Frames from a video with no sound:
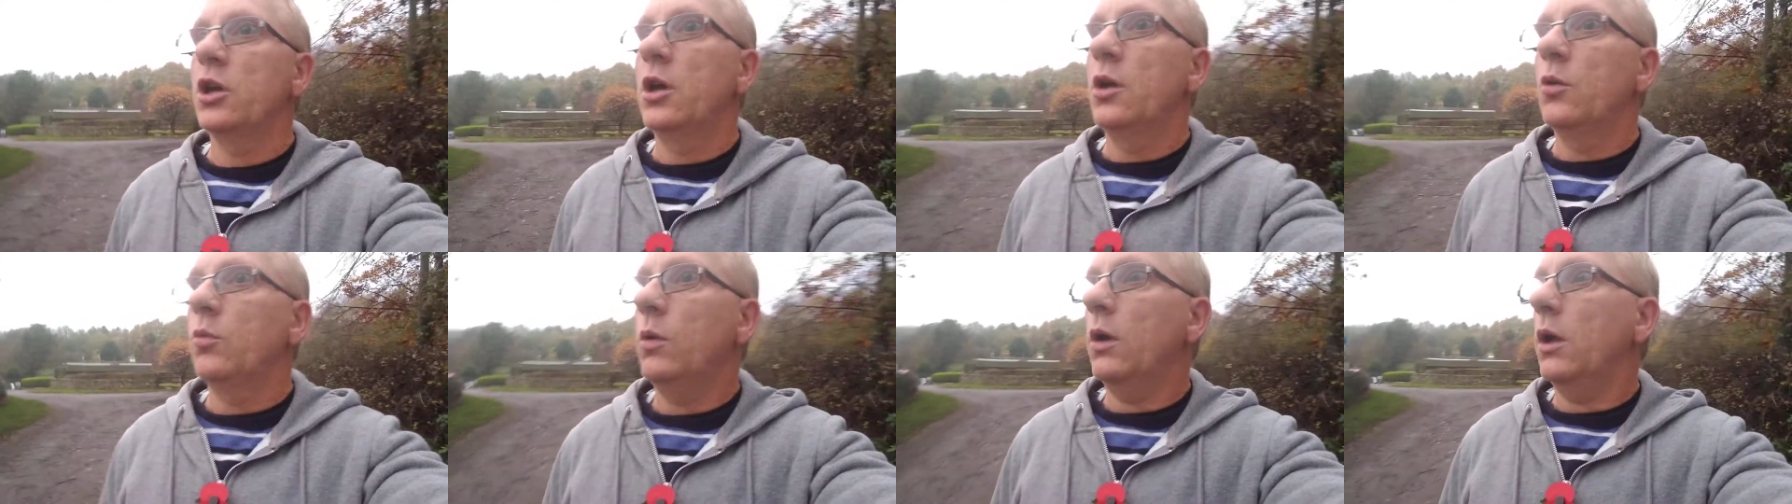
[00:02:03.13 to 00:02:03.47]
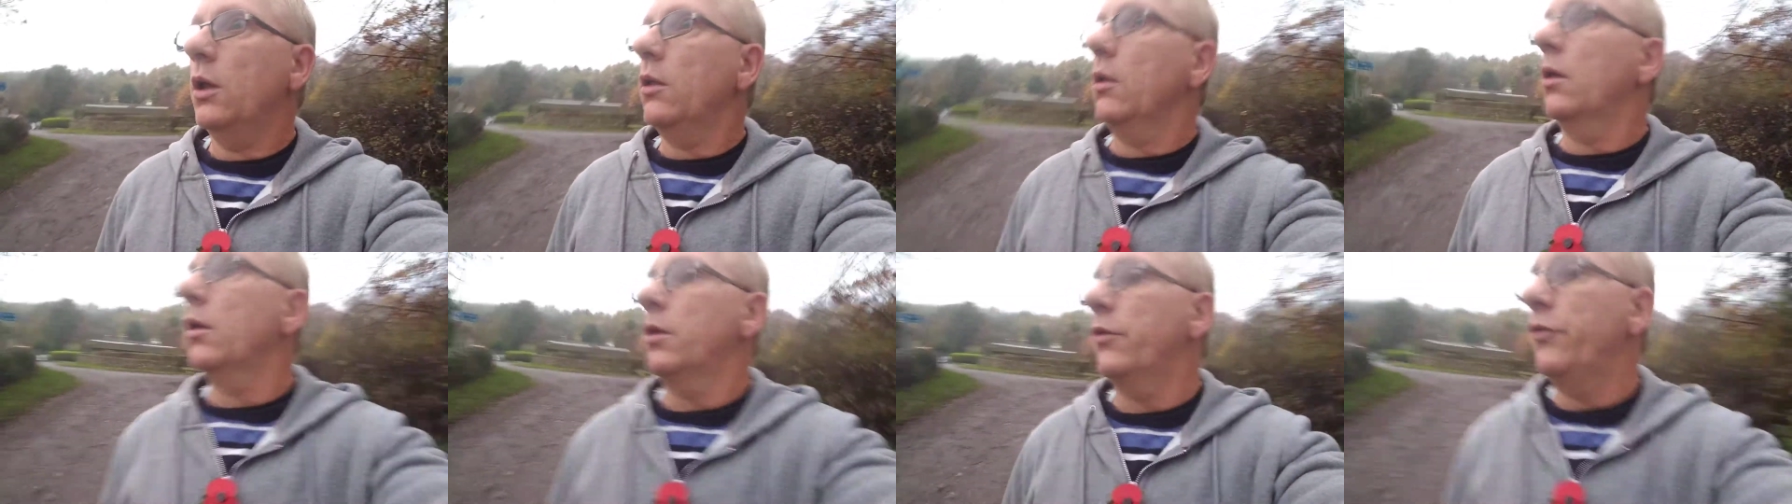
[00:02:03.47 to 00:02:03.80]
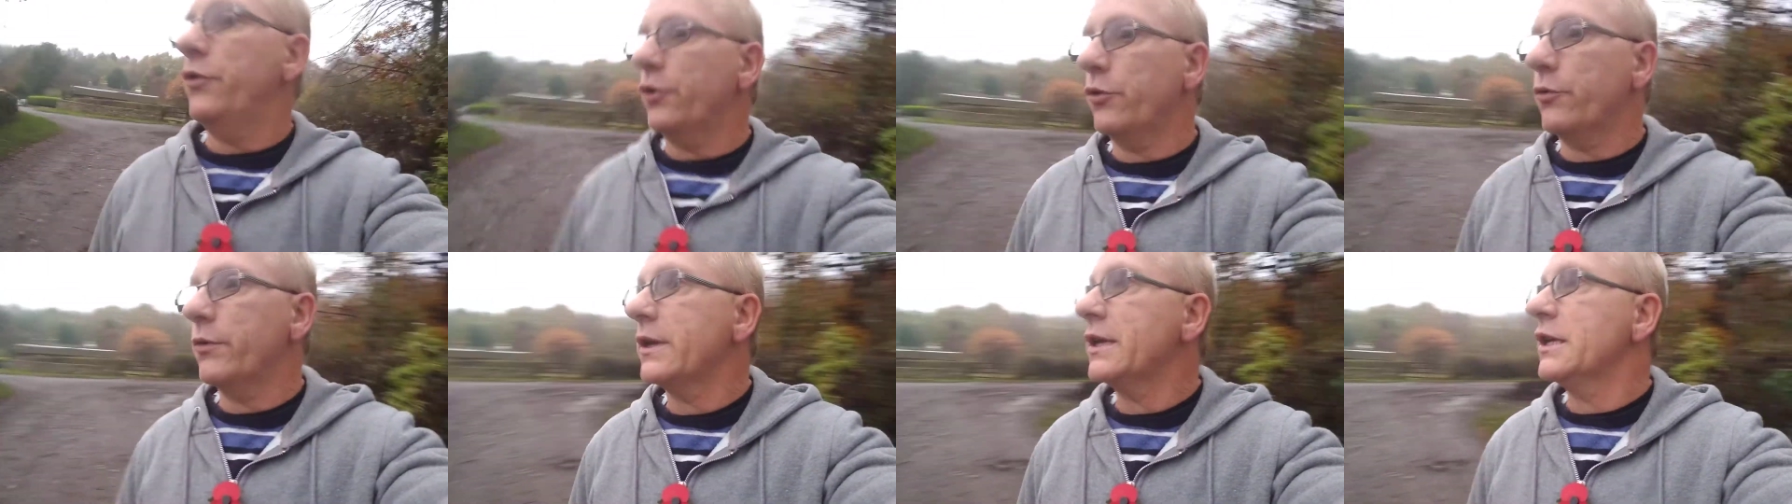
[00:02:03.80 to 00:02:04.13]
Well,
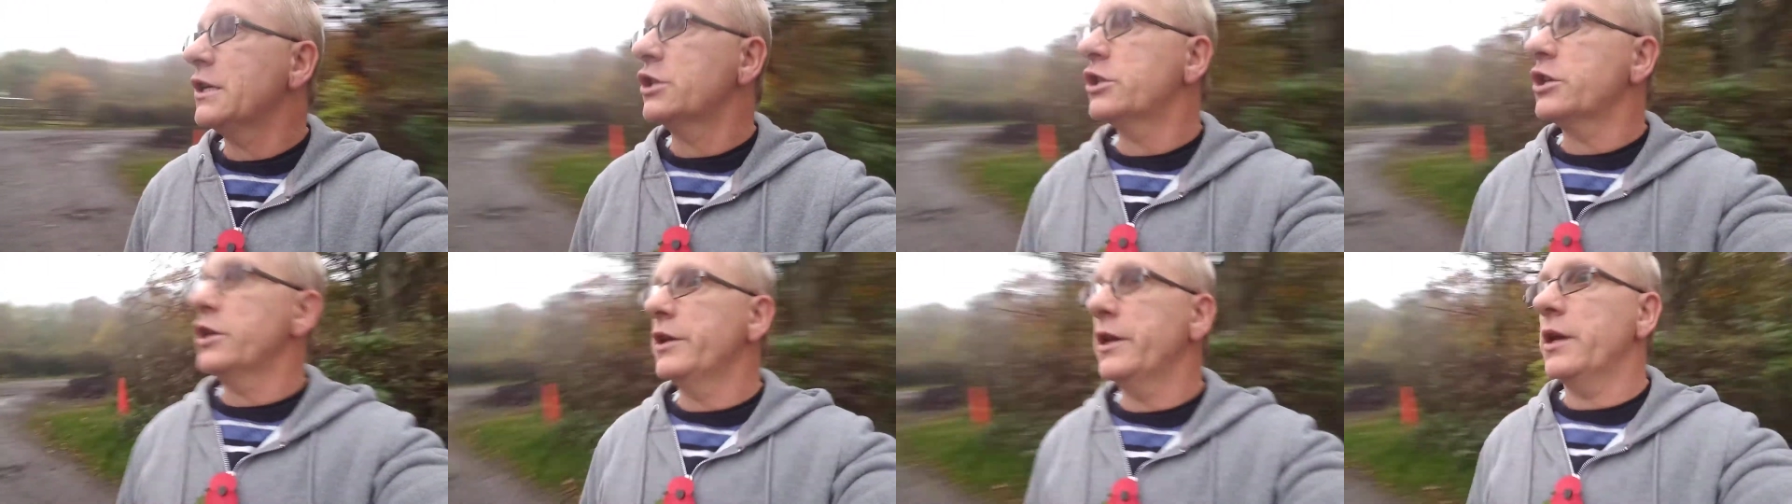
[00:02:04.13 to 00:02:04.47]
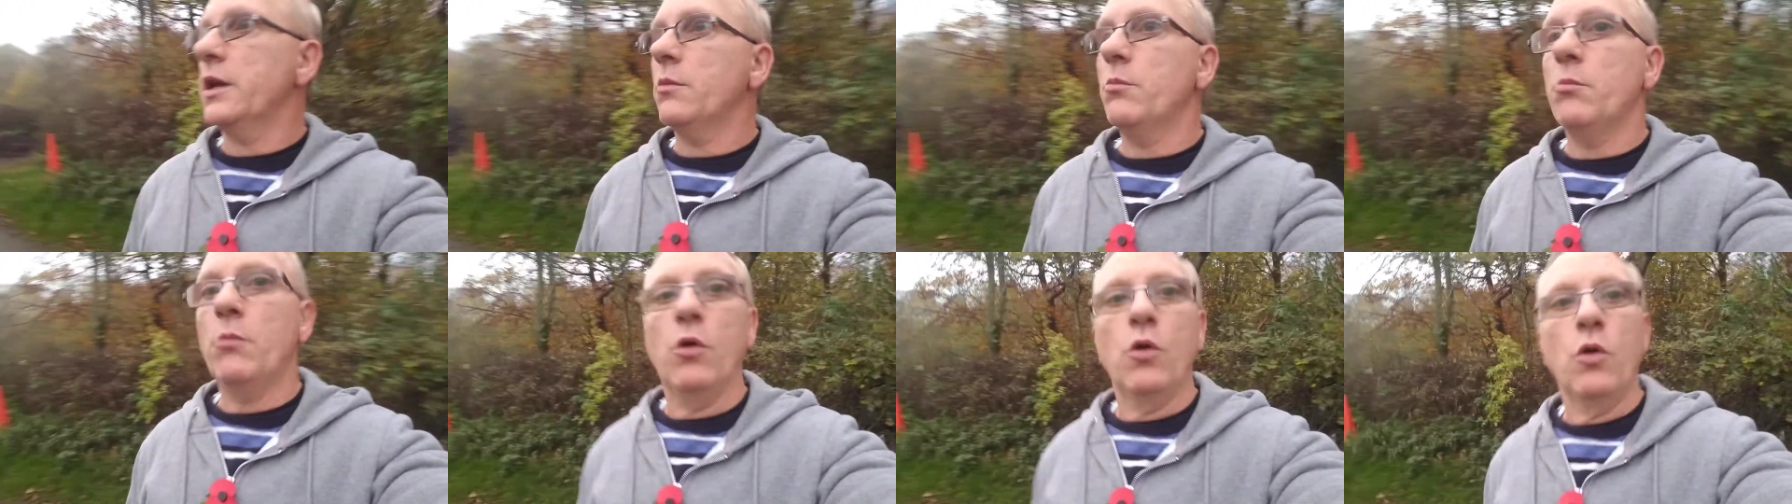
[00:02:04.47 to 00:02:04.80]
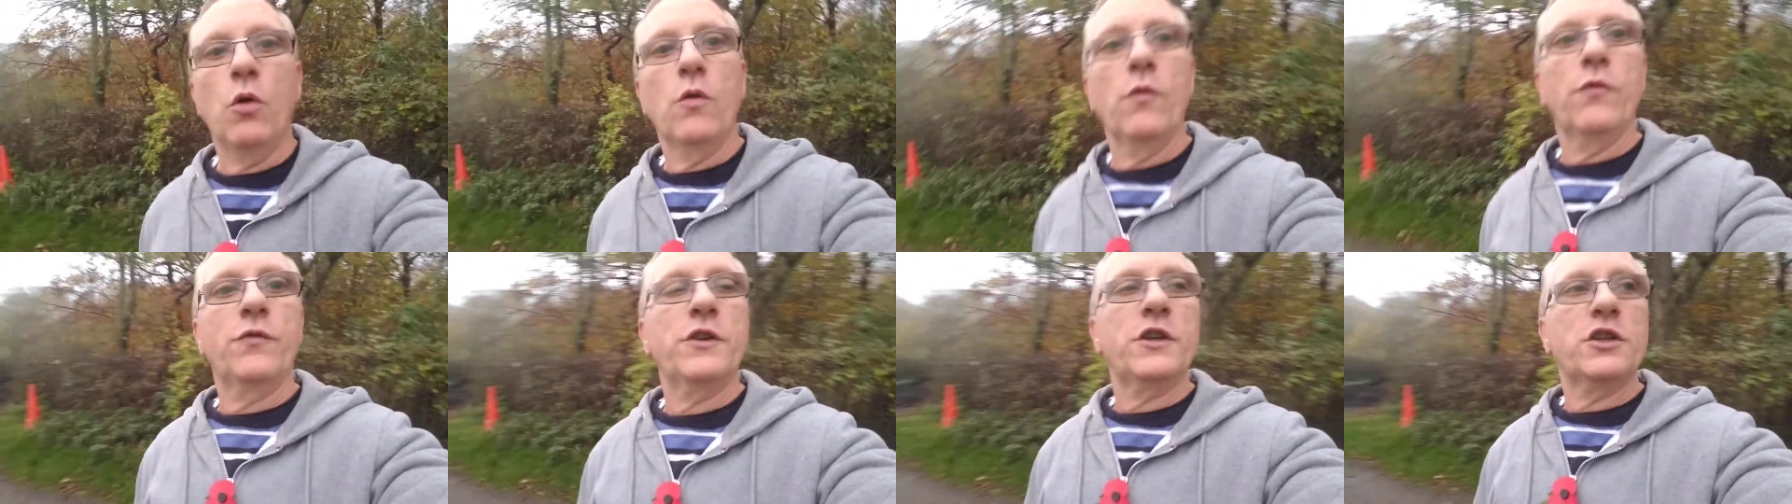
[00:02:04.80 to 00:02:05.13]
the reason it
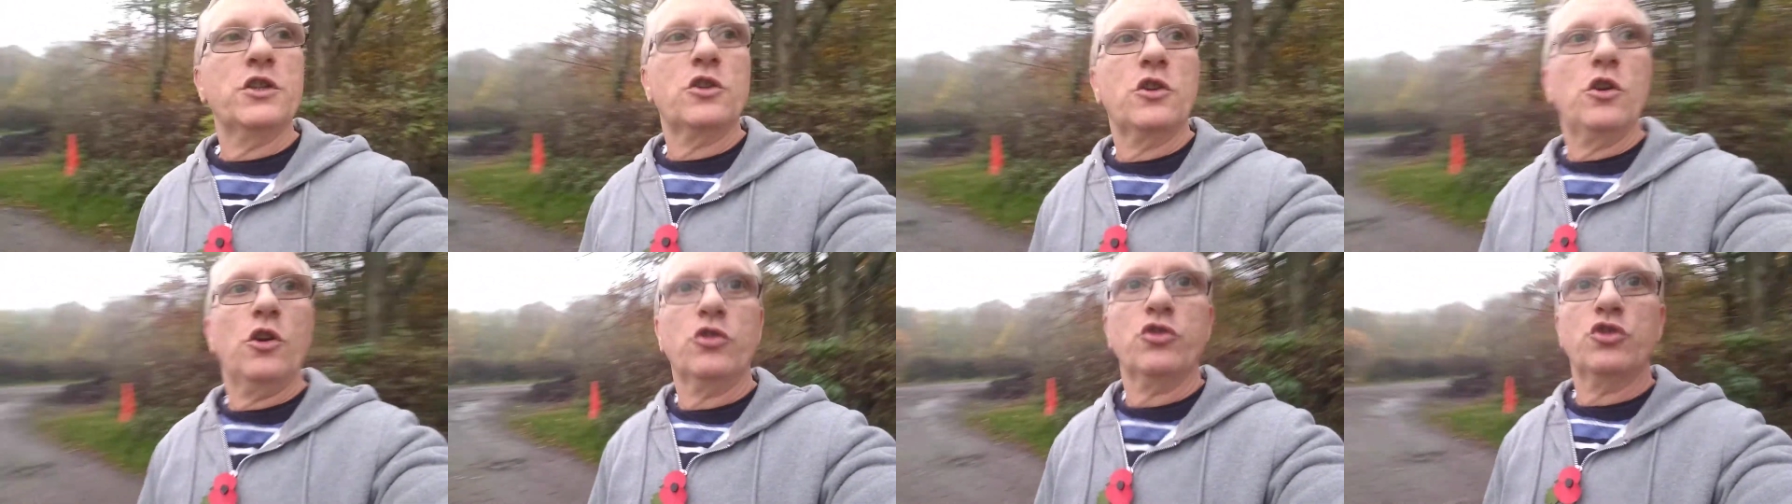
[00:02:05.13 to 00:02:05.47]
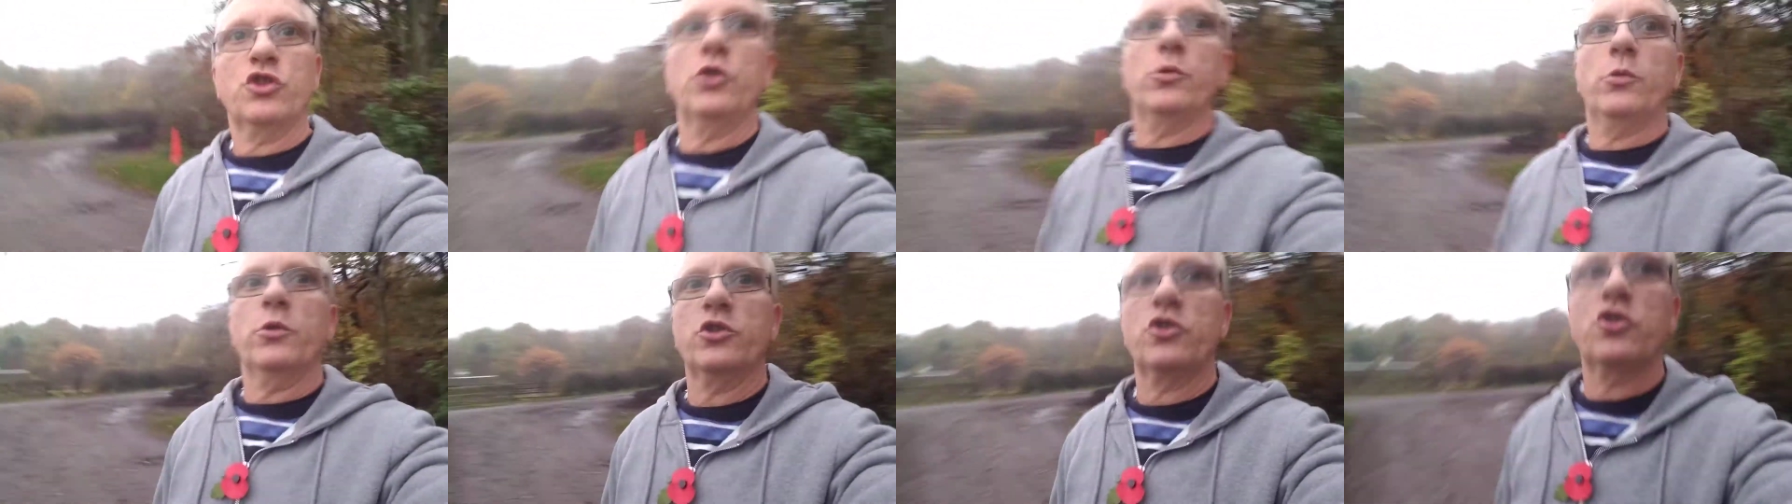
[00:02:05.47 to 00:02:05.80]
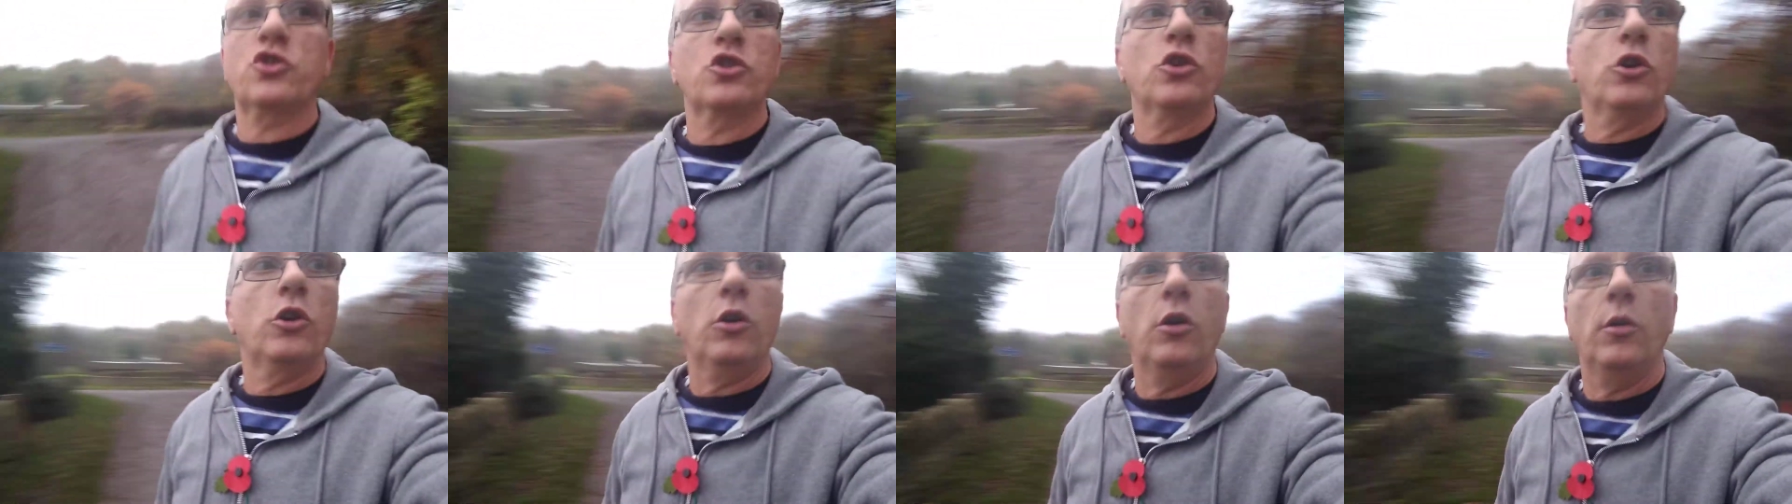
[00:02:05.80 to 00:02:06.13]
moved is because she was
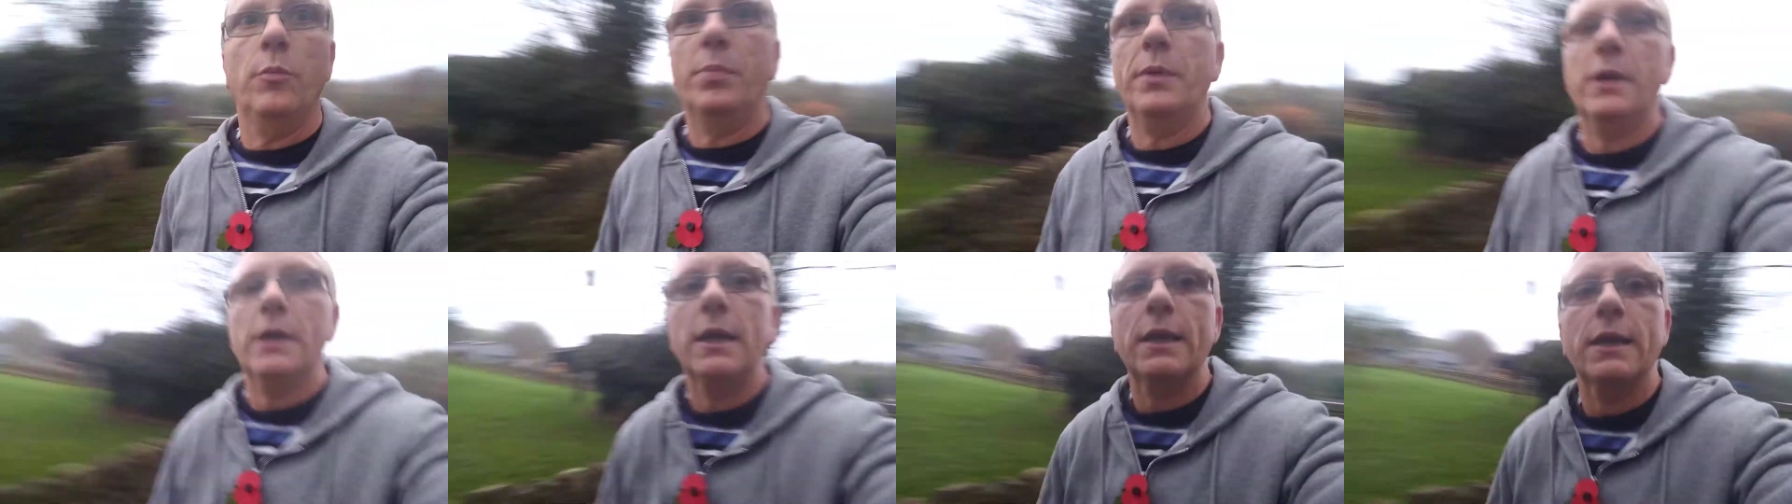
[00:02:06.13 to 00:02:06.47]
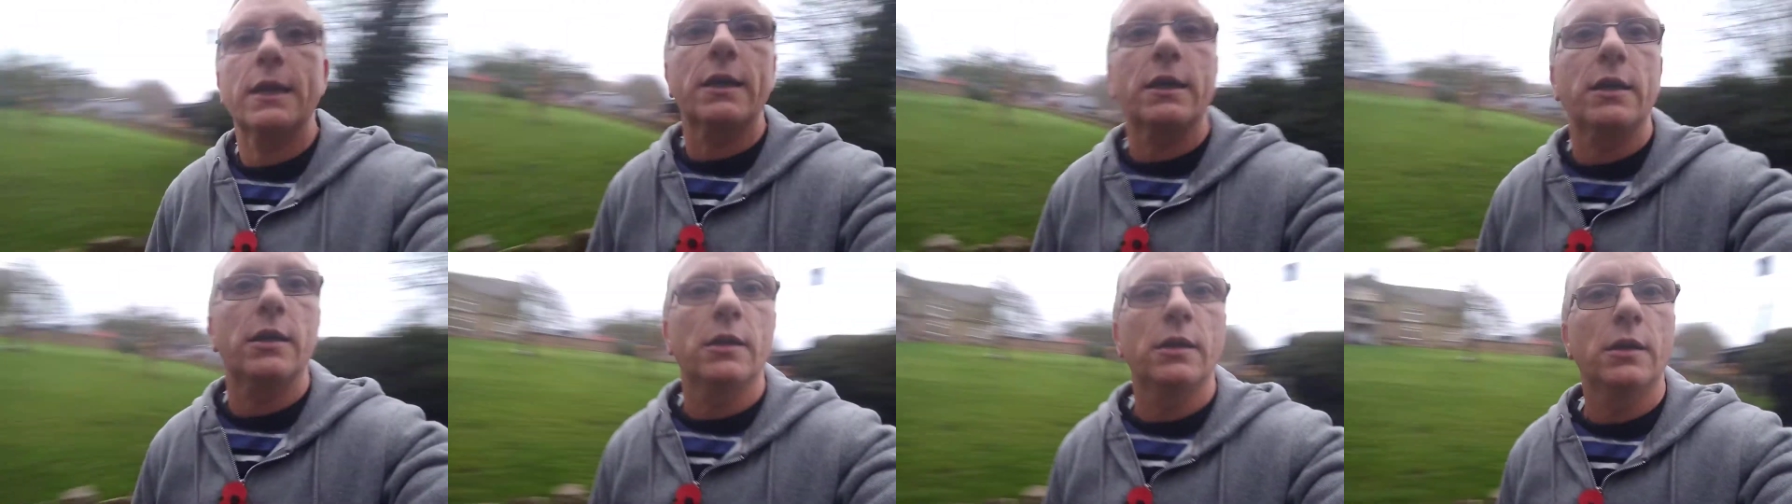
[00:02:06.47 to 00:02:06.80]
so big.